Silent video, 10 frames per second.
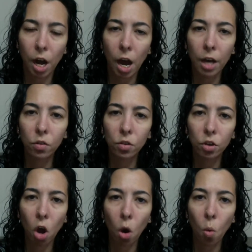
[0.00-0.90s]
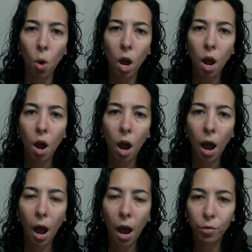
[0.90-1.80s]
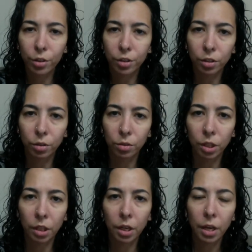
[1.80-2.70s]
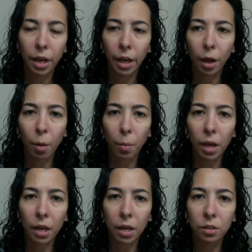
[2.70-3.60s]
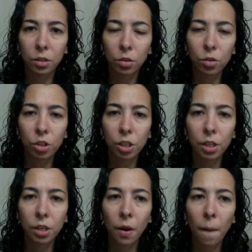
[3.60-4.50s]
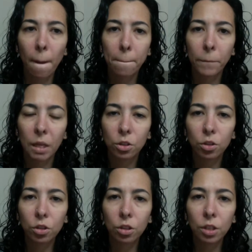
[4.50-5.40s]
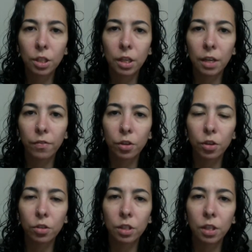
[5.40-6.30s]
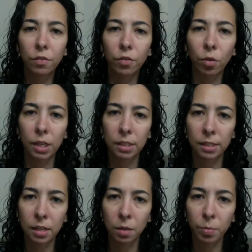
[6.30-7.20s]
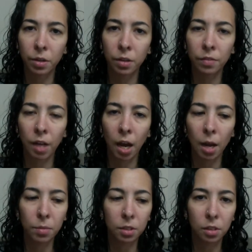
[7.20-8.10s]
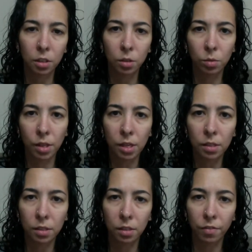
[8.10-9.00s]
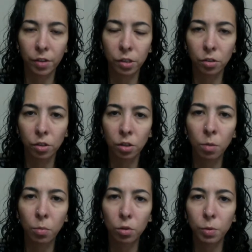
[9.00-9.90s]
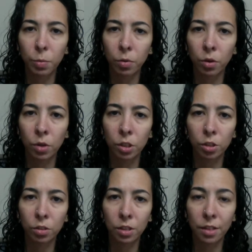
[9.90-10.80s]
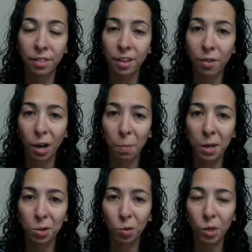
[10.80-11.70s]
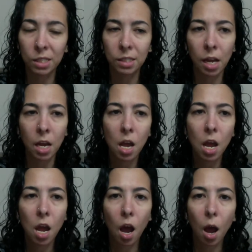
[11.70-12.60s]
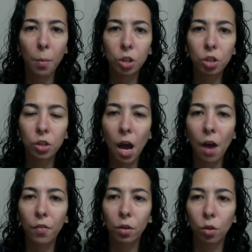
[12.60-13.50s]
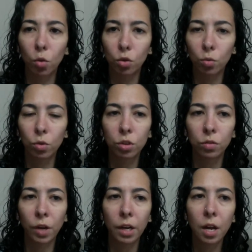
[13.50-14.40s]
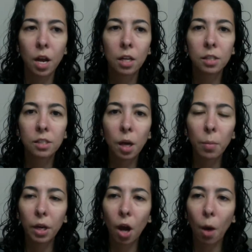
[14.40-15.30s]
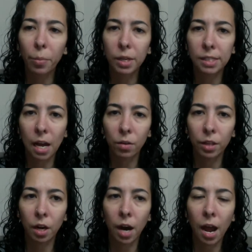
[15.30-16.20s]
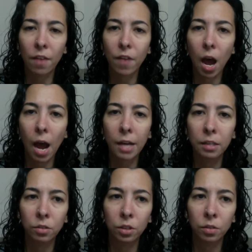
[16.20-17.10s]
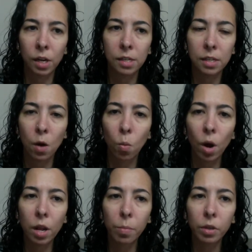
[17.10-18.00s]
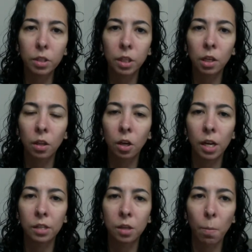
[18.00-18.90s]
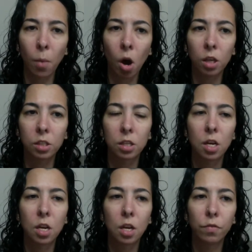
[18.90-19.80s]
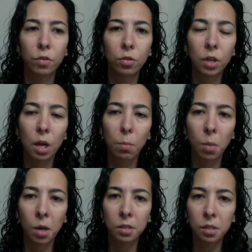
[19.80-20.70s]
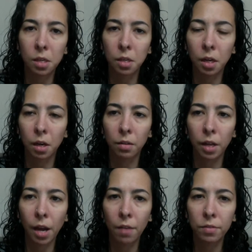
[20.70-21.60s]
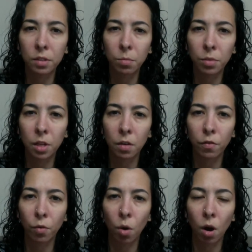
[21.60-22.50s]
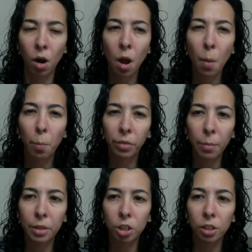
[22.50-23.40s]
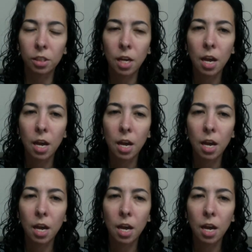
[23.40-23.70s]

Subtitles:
I don't know how these are diluted. And dilution is usually, if you're using it for an extended period of time, such as with this, it's a facial serum. Most people are going to use it. They recommend twice a day. It should have a low dilution rate. Some companies out there have high dilution rates, and one in particular is Moss. If you look at Moss Skincare, they have something for blemishes.